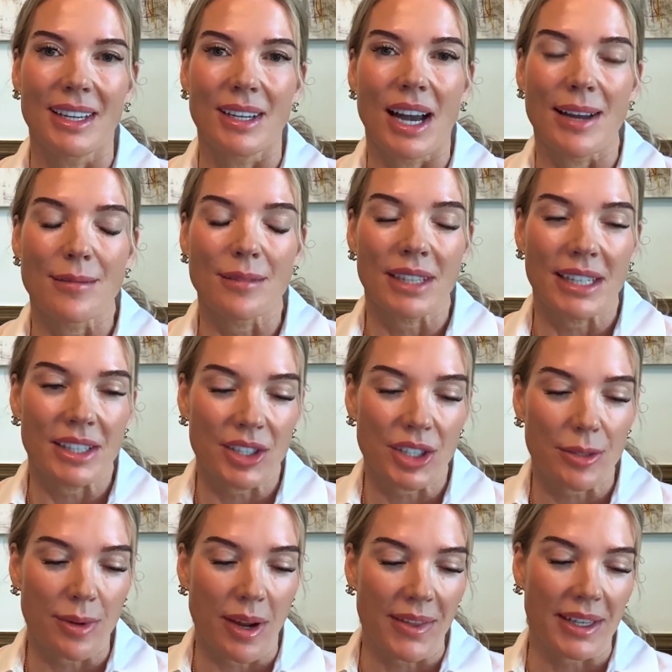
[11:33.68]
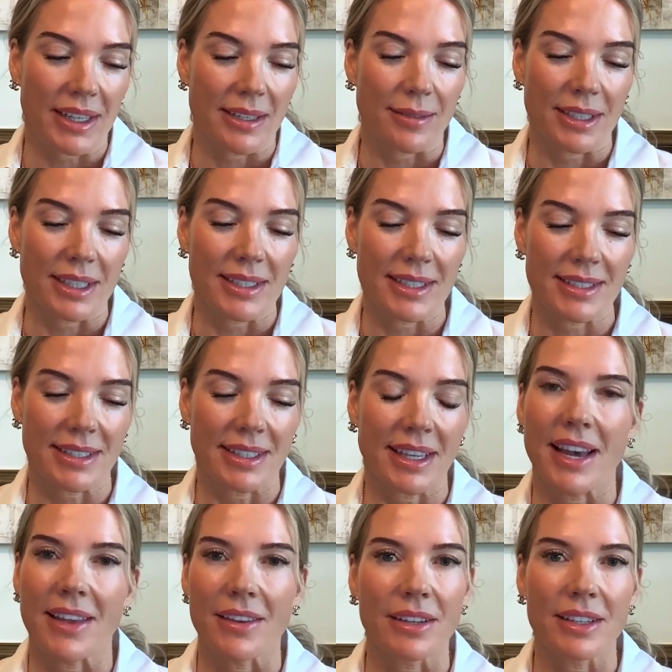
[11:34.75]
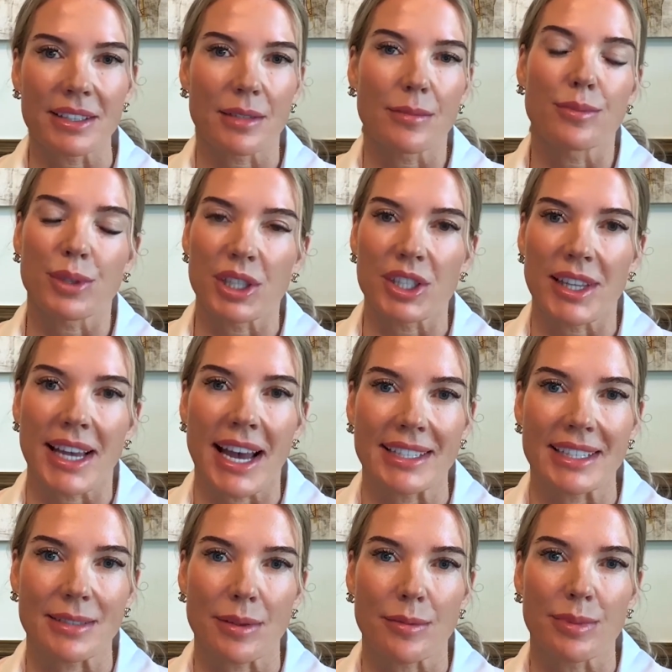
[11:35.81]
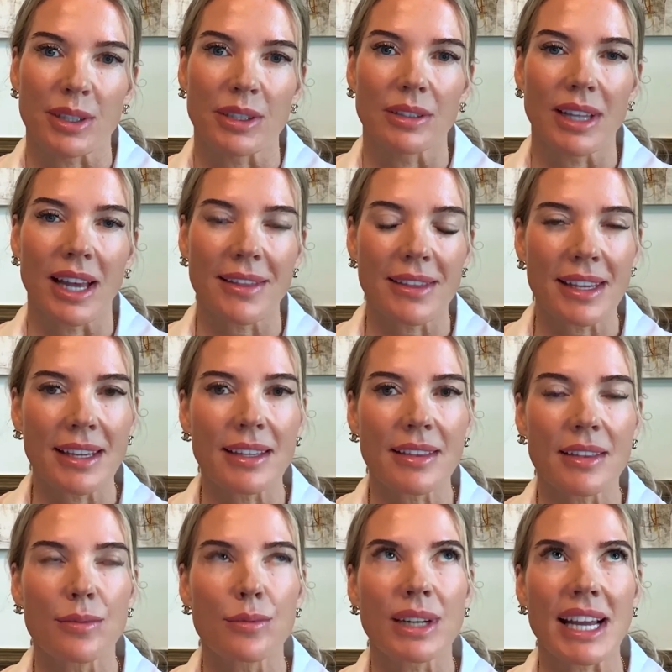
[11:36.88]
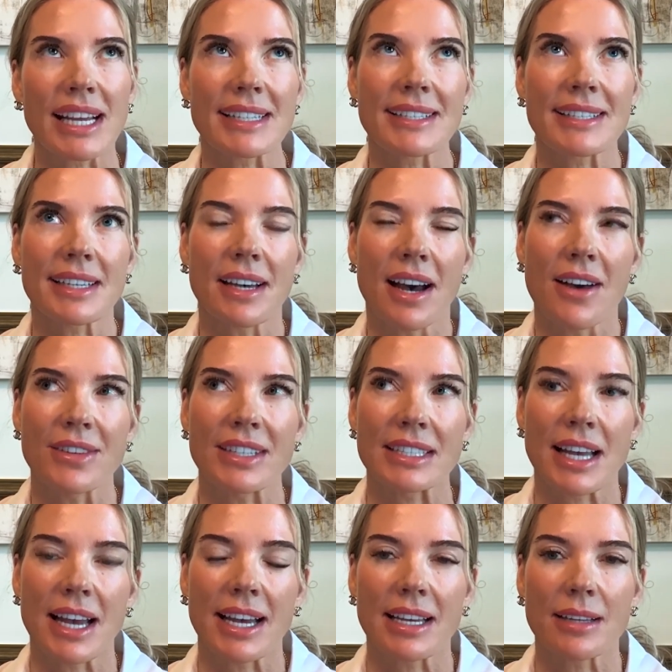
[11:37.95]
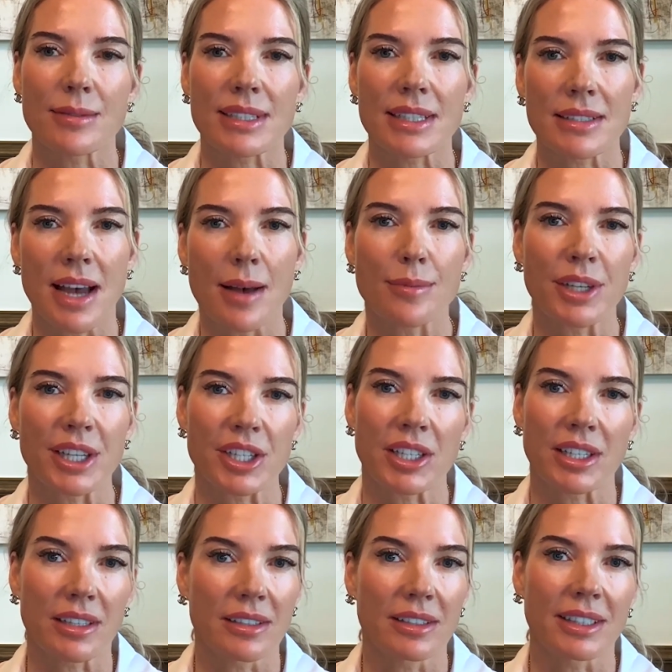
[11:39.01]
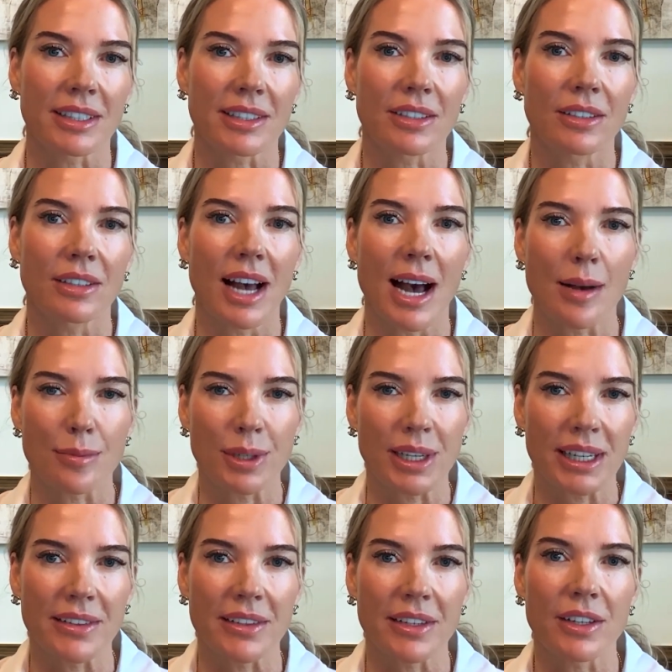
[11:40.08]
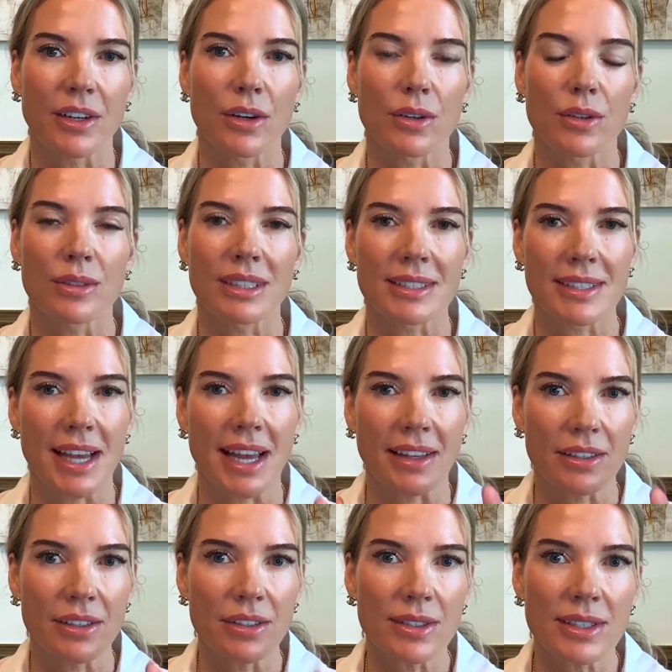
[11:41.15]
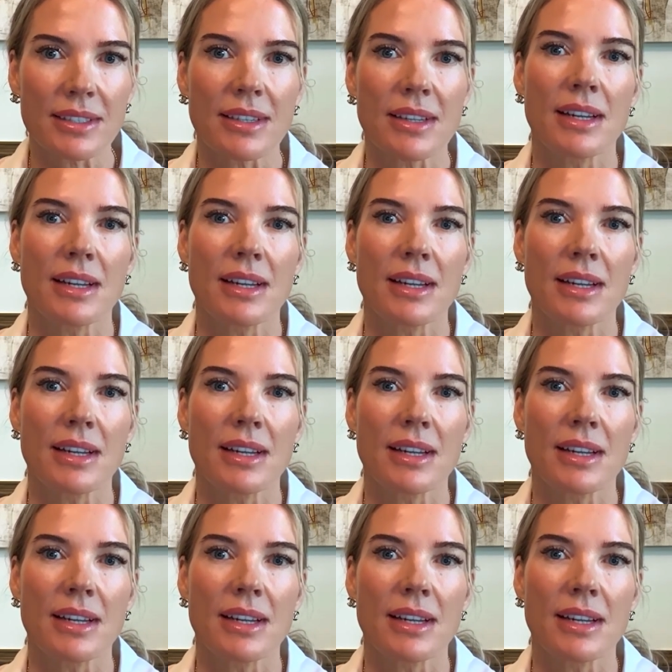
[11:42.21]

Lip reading: And why did you brought that up? Because, yeah, there is a bridge that has to be built. I think what I see oftentimes is operation and clinical operate in their own silos,